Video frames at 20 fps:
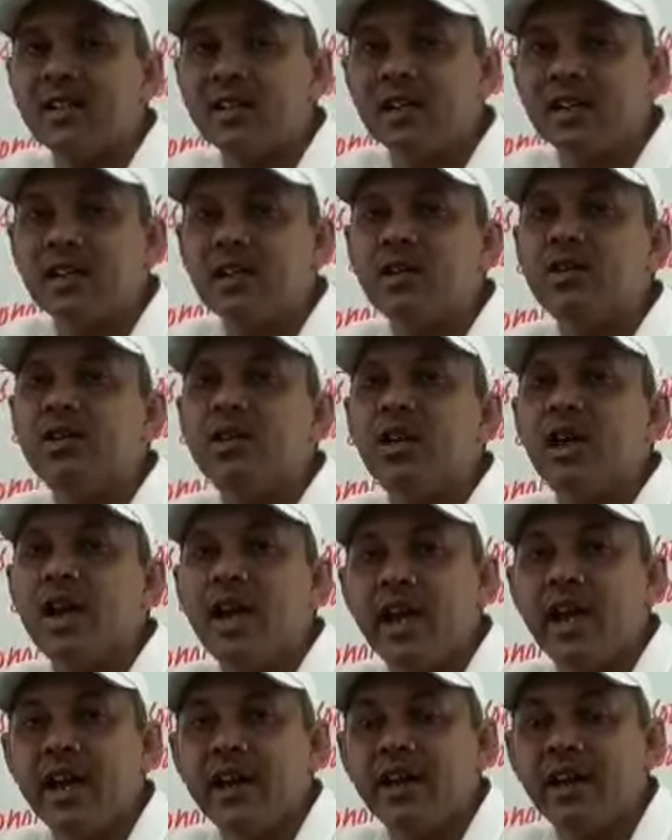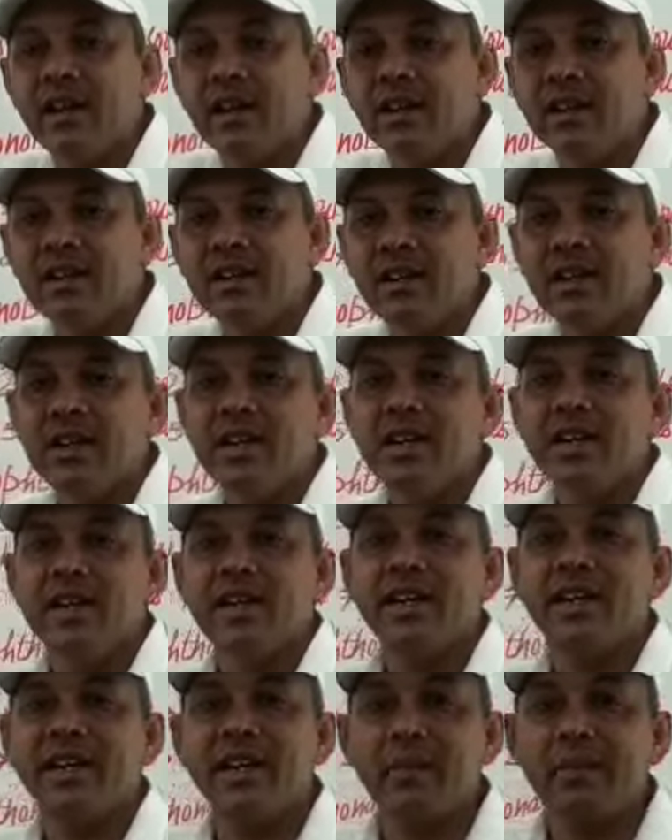a or an
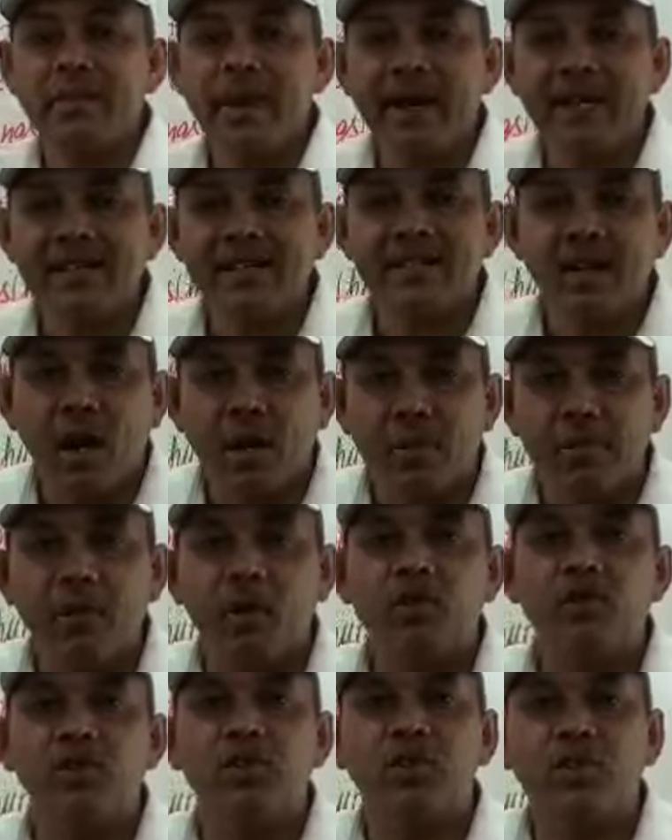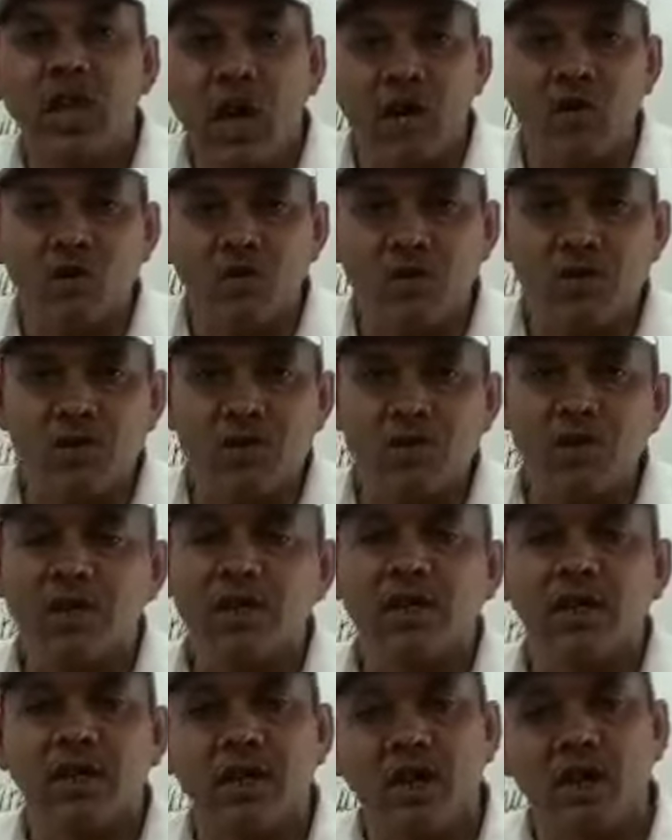depends upon sounds,
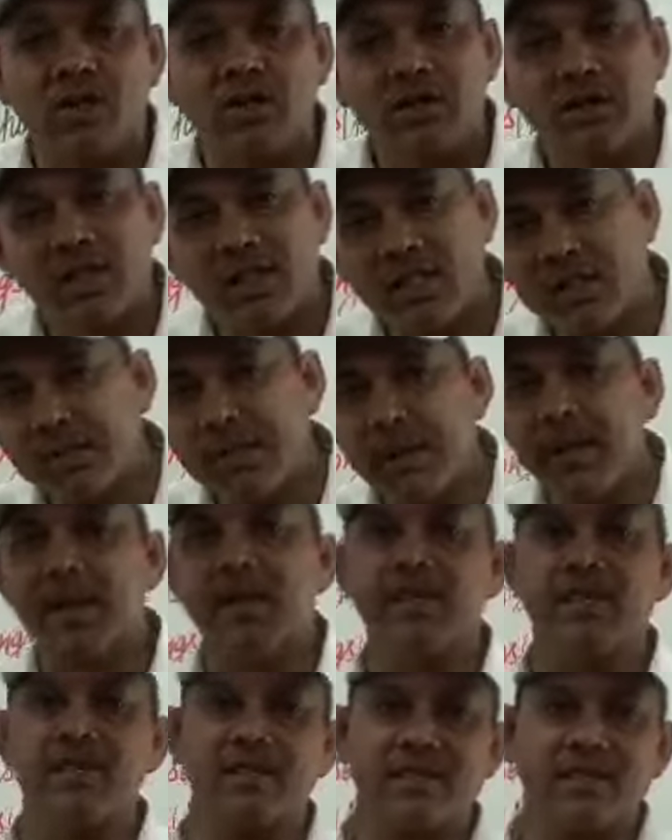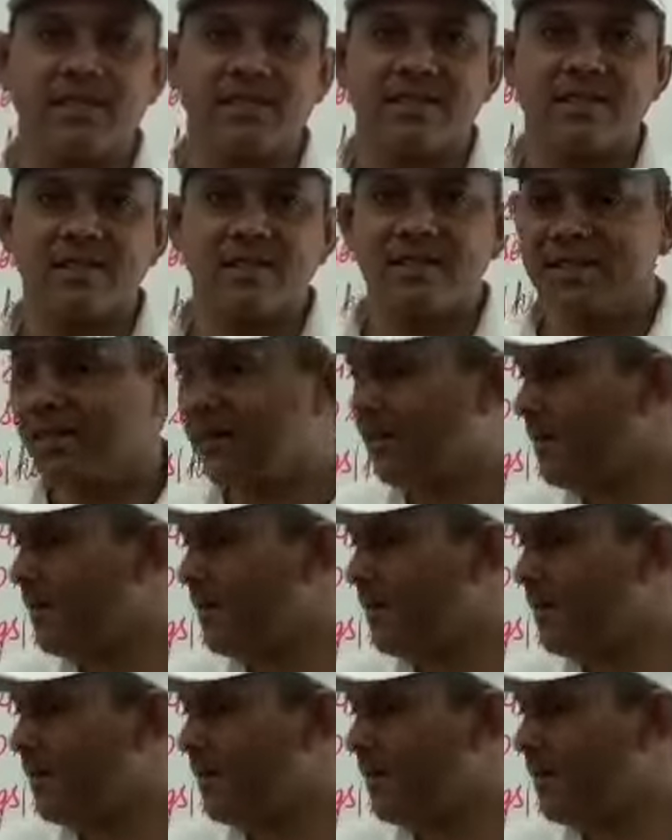not the spellings.